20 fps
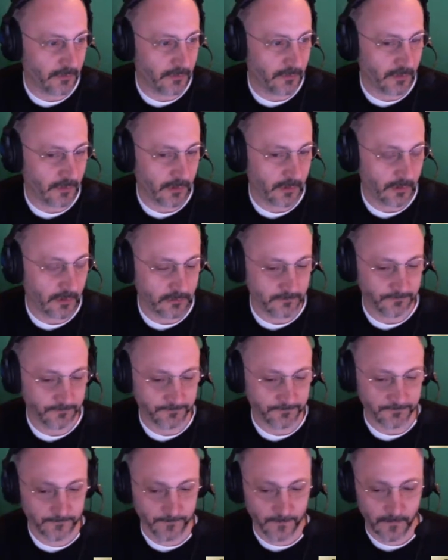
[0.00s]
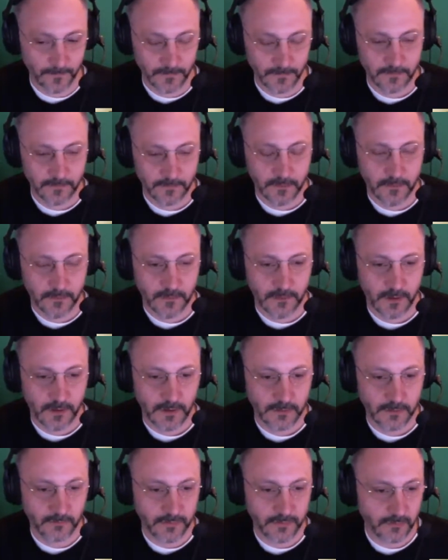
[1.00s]

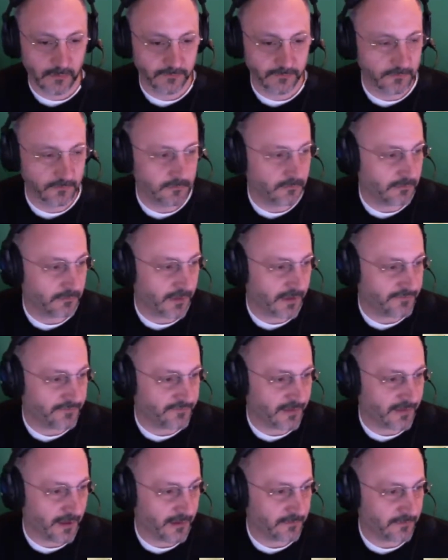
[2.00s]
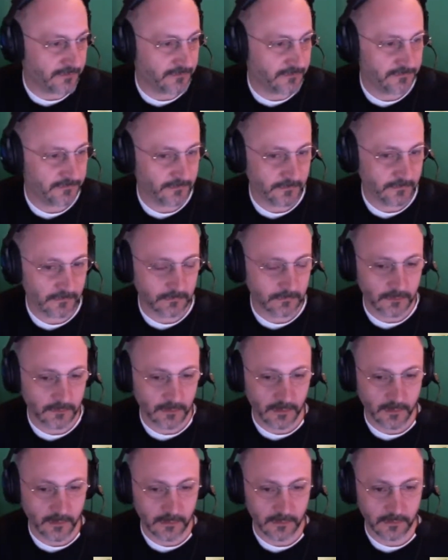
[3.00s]
and be able to utilize that. So,
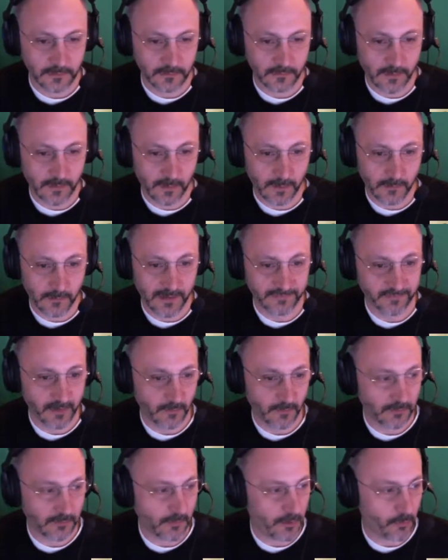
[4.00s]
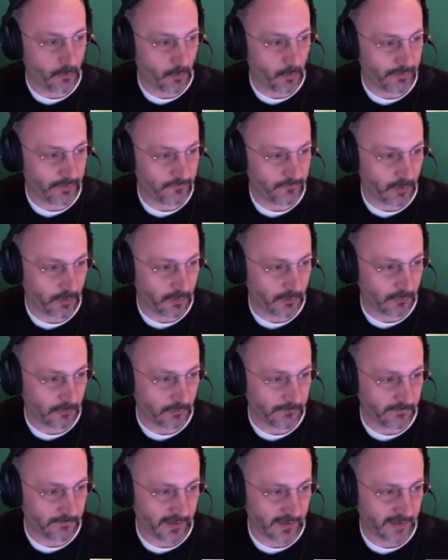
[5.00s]
I mean, that's come a long way as well
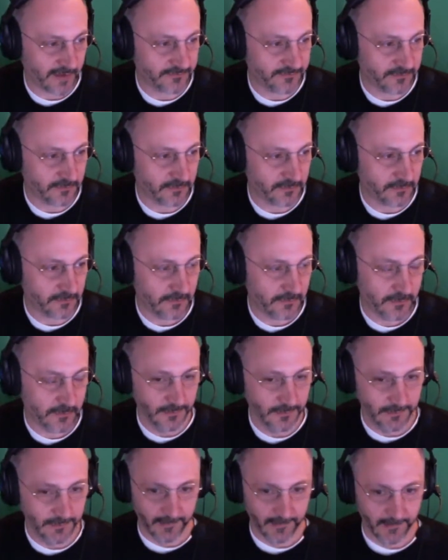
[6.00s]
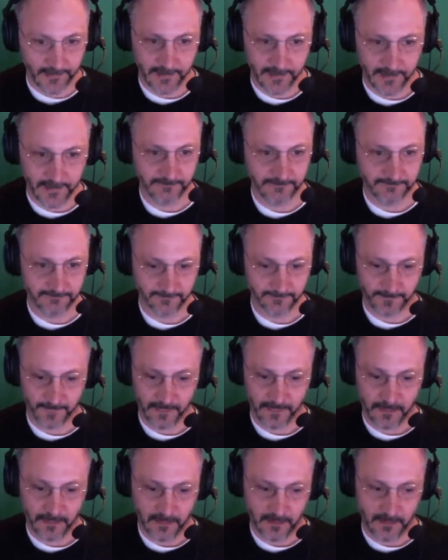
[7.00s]
over the last year. And
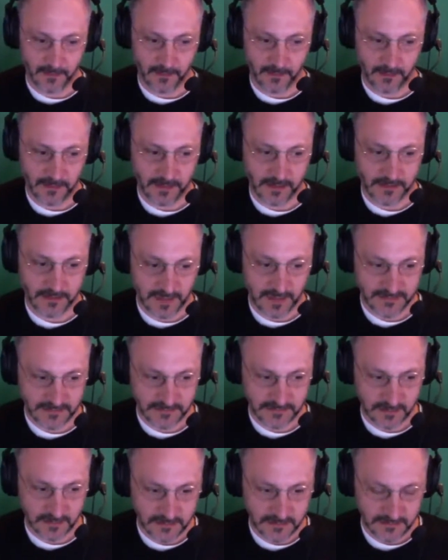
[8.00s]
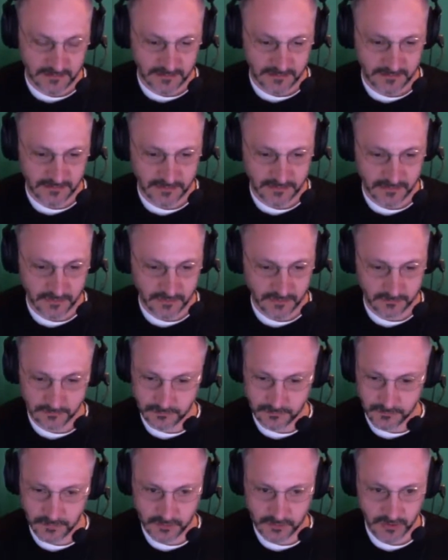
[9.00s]
again, that's starting to
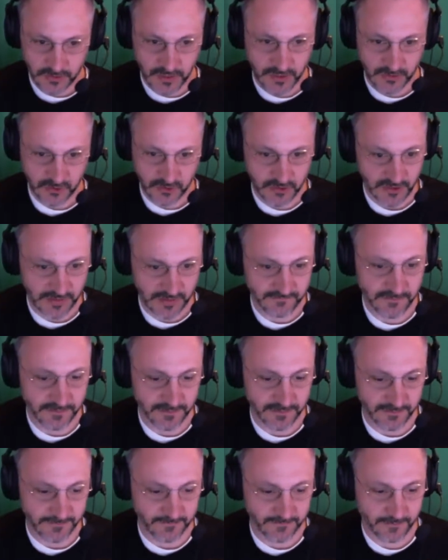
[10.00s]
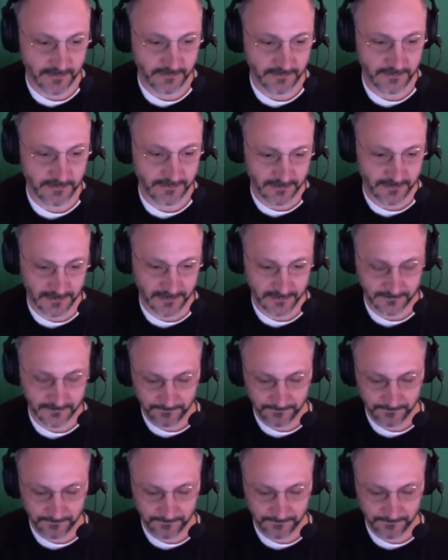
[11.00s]
change everything. I mean, the